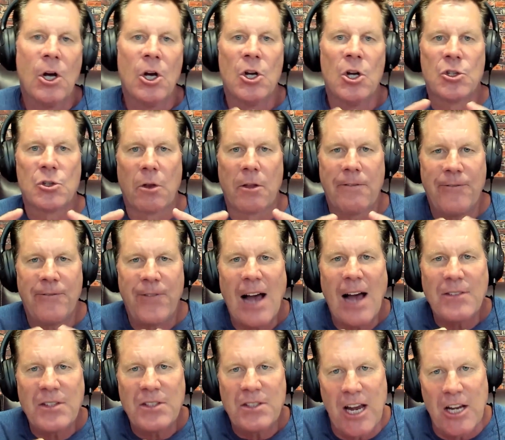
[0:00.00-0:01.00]
So the
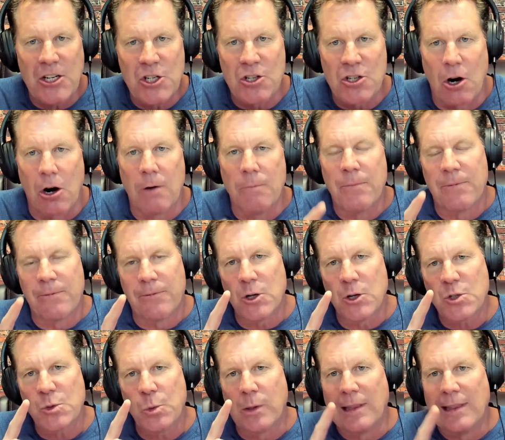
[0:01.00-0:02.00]
five stages are
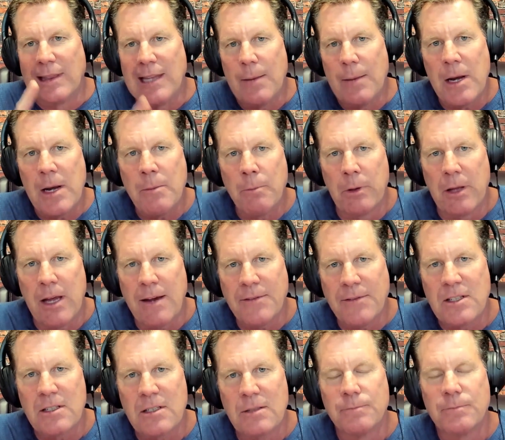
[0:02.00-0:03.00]
first one, limiting
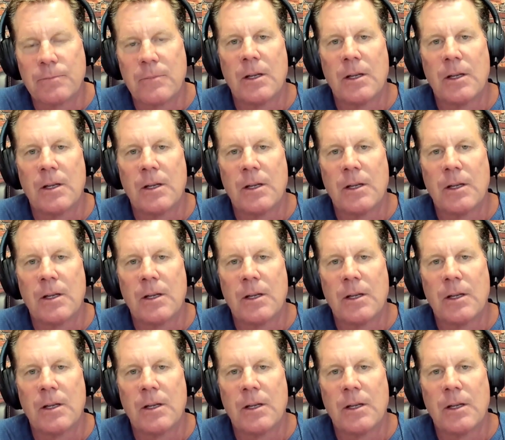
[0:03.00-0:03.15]
beliefs.